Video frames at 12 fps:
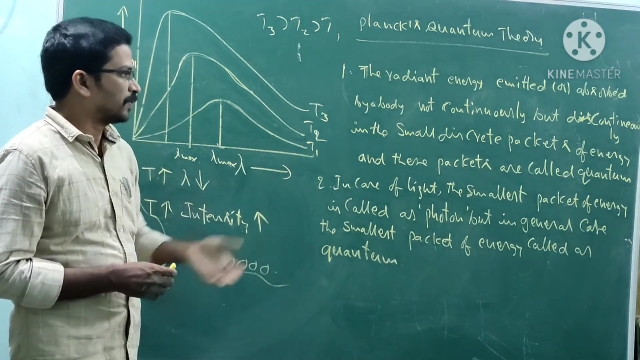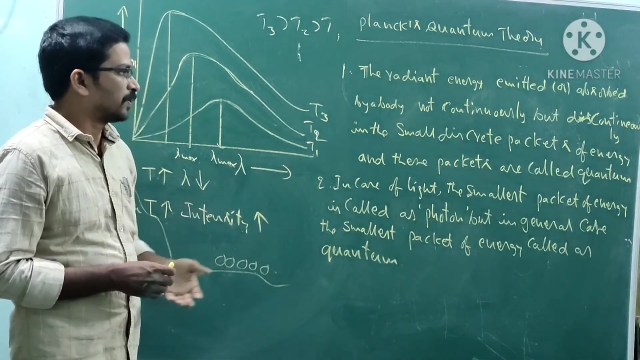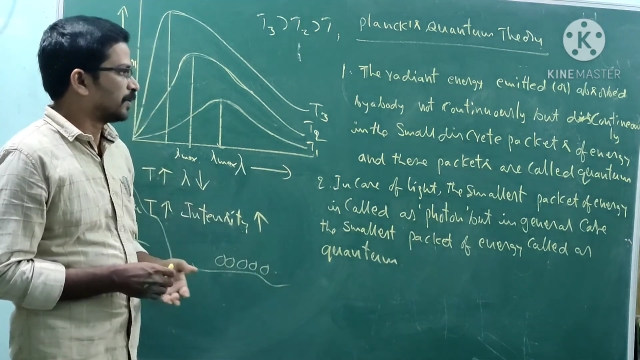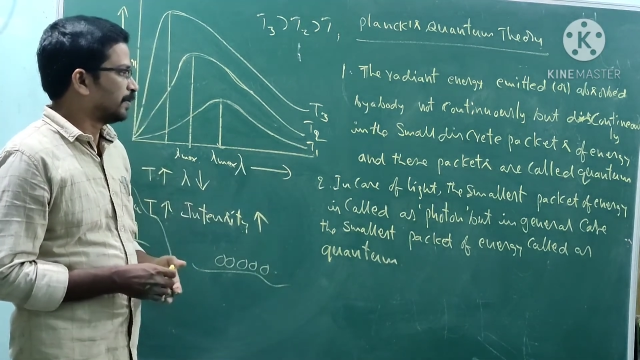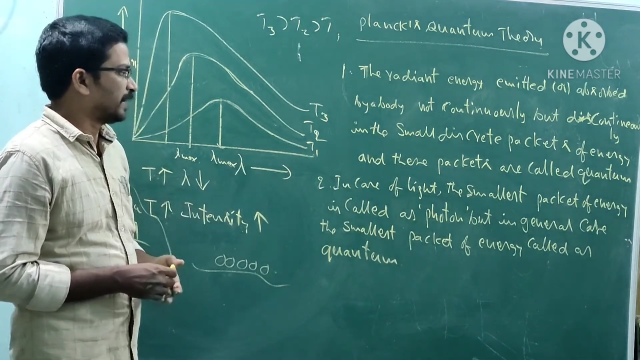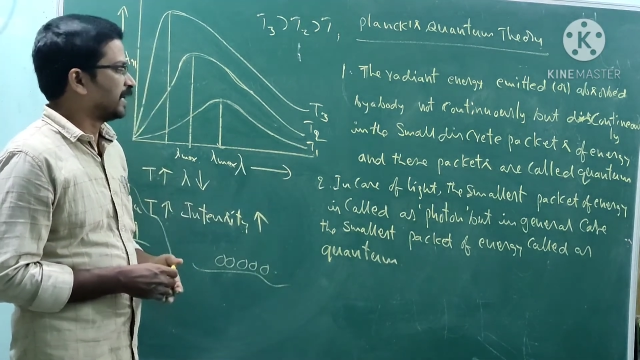
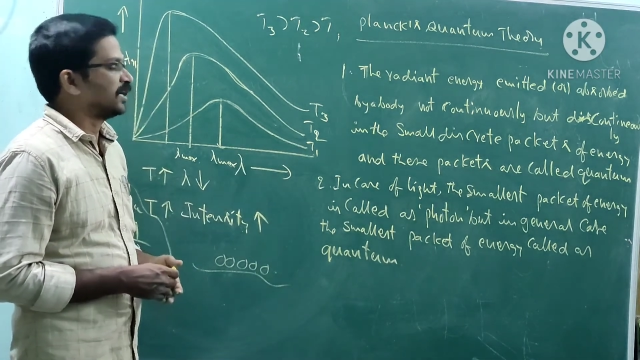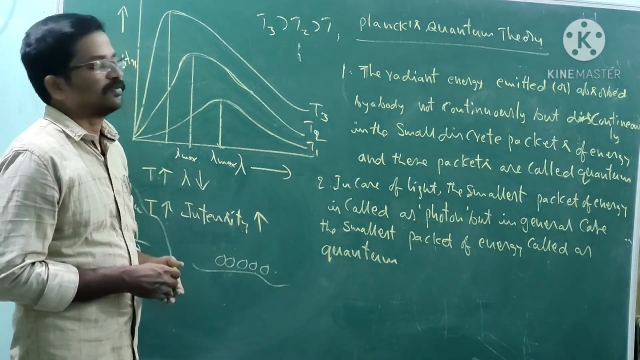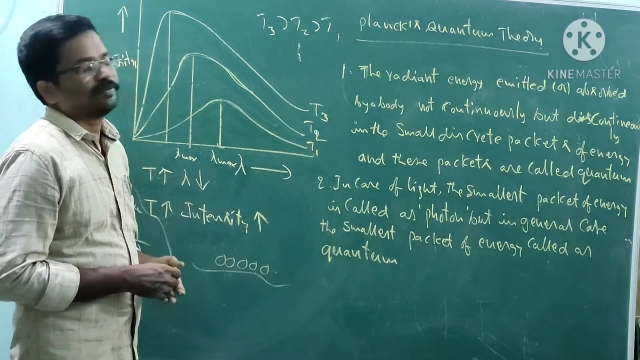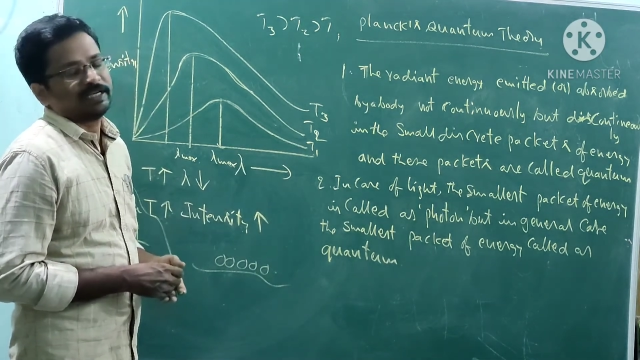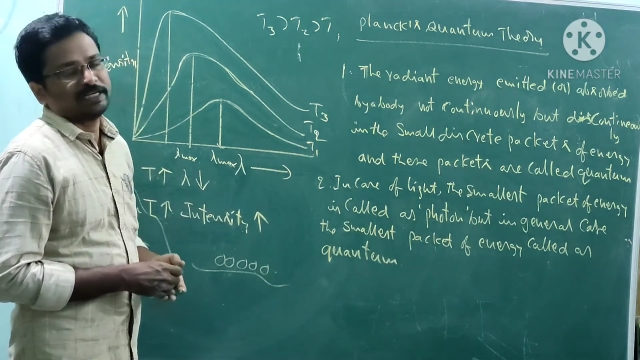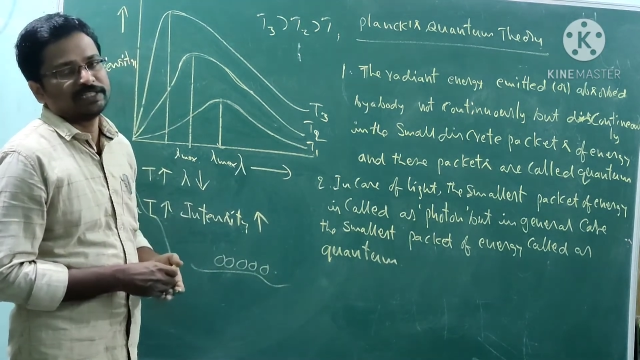packet
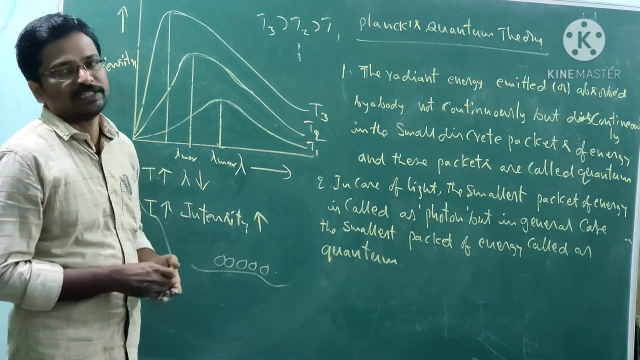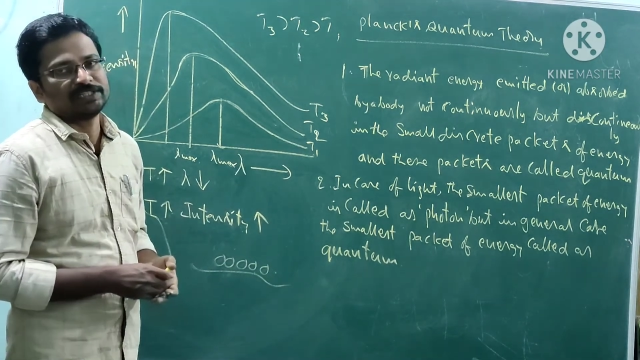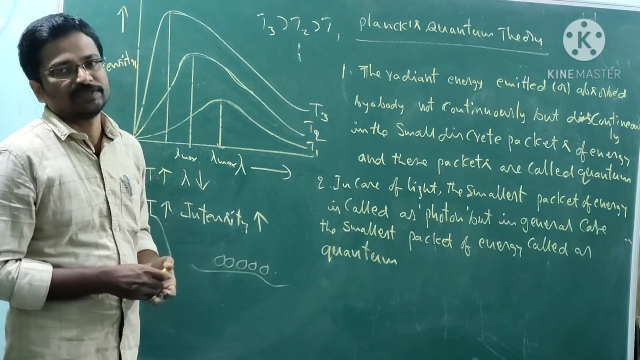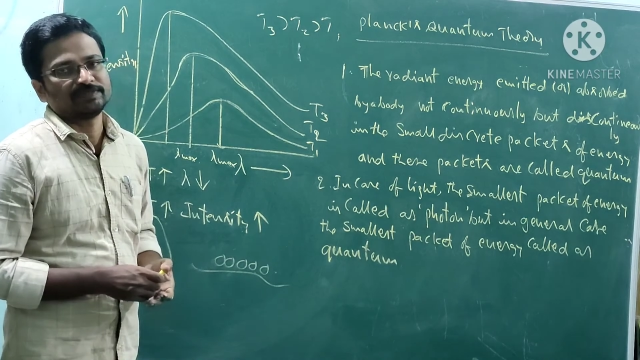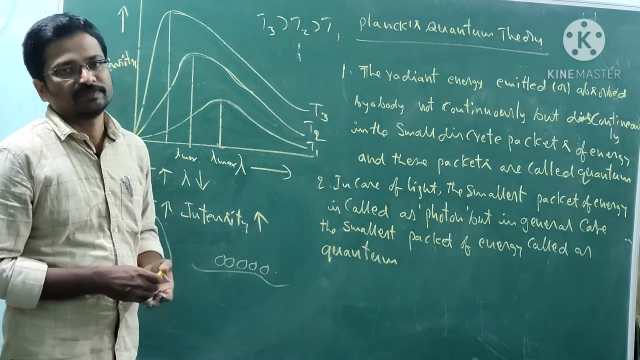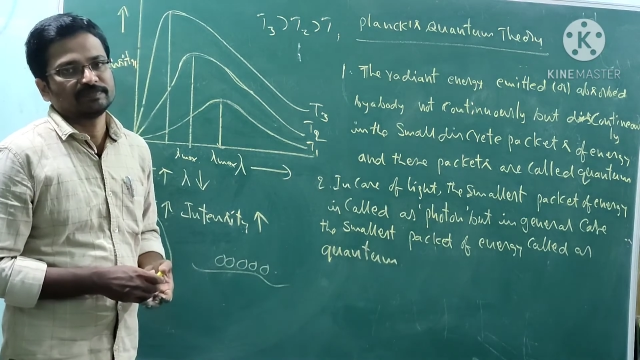of
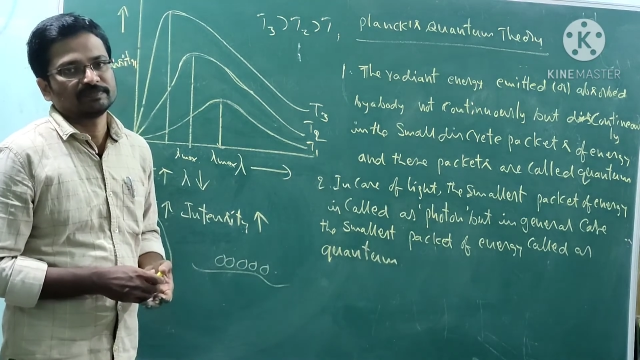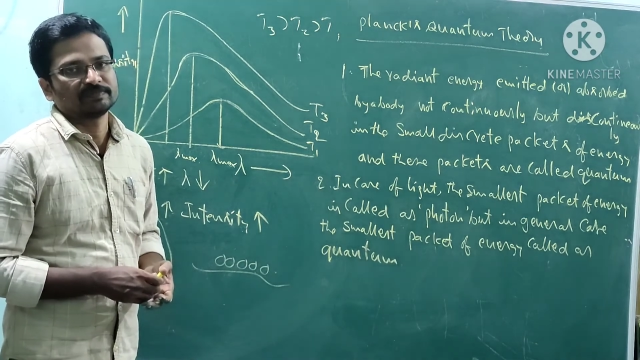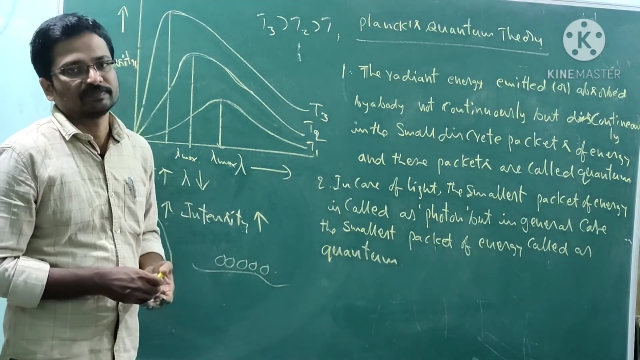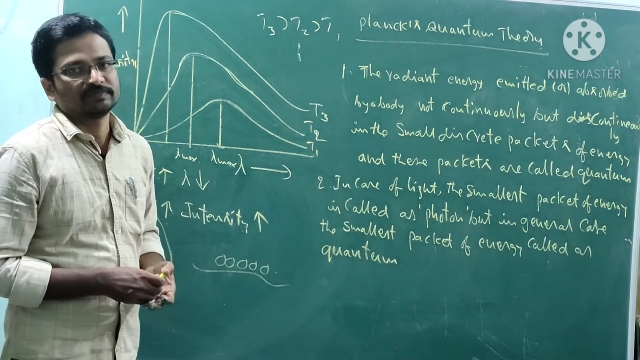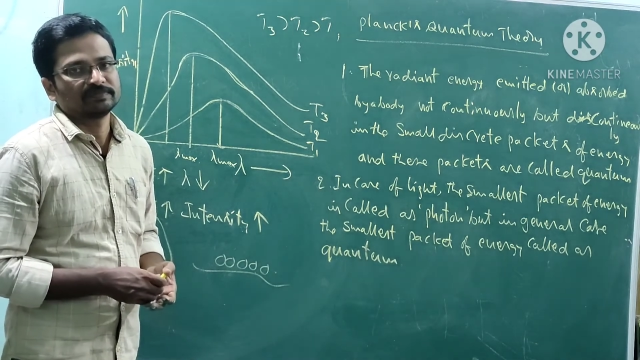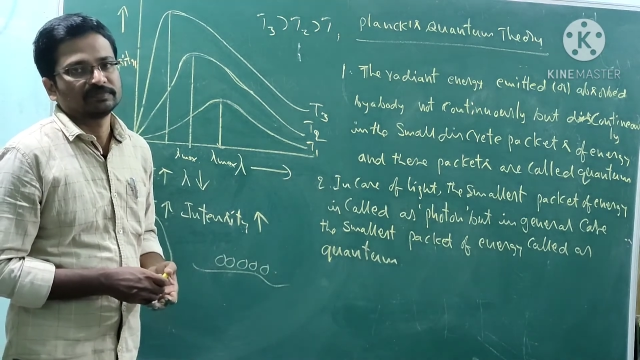energy.
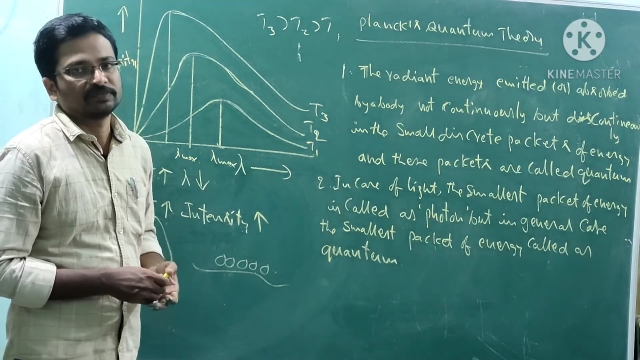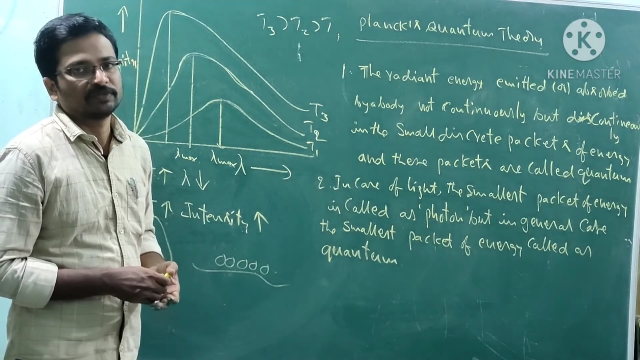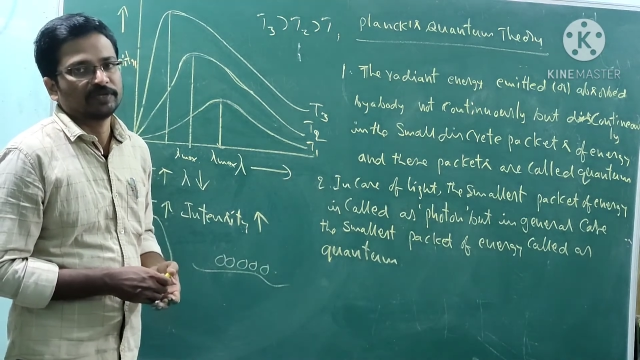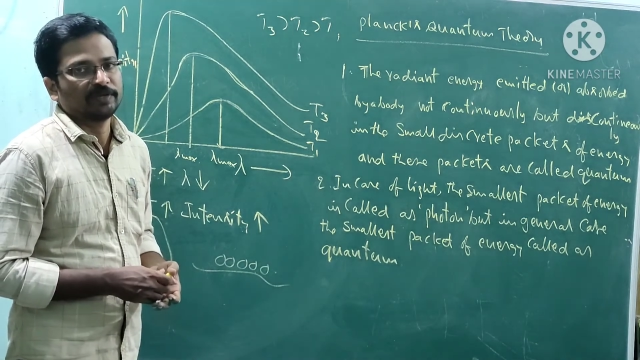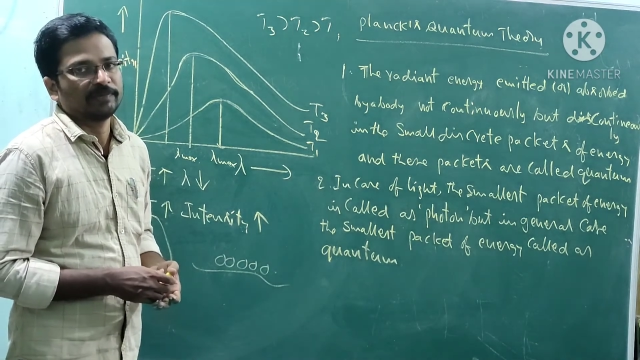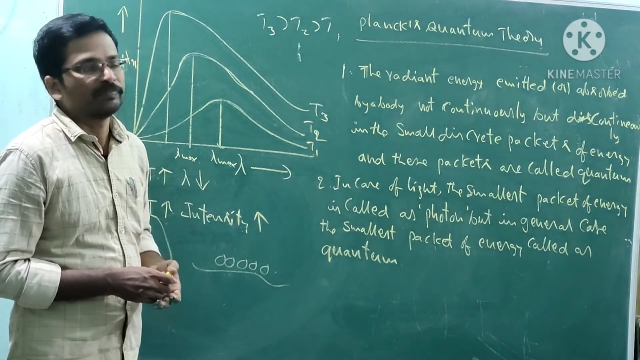
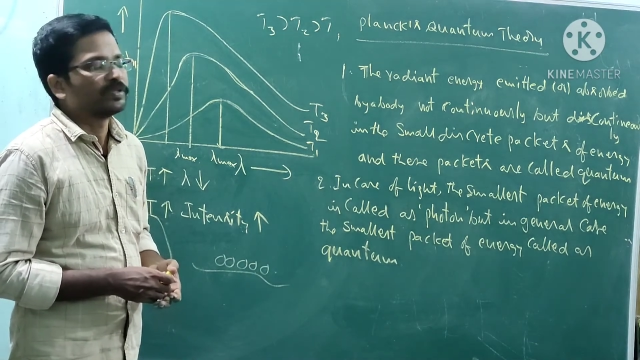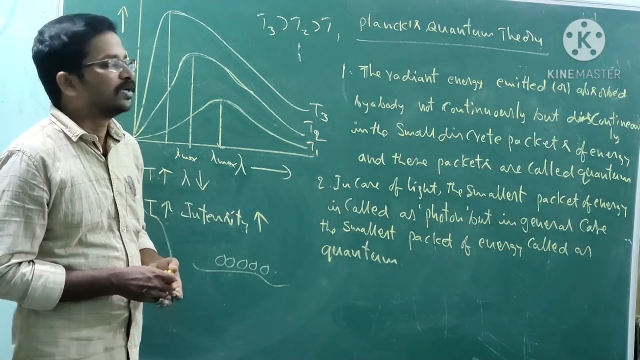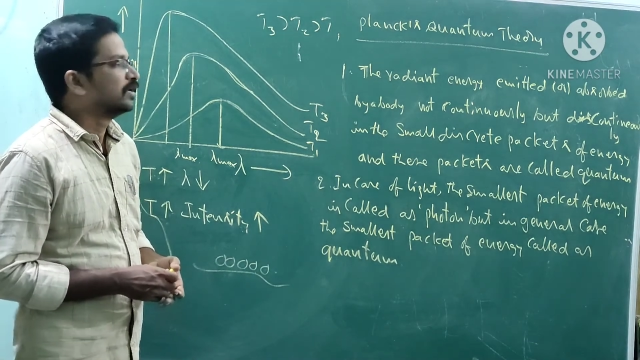Okay,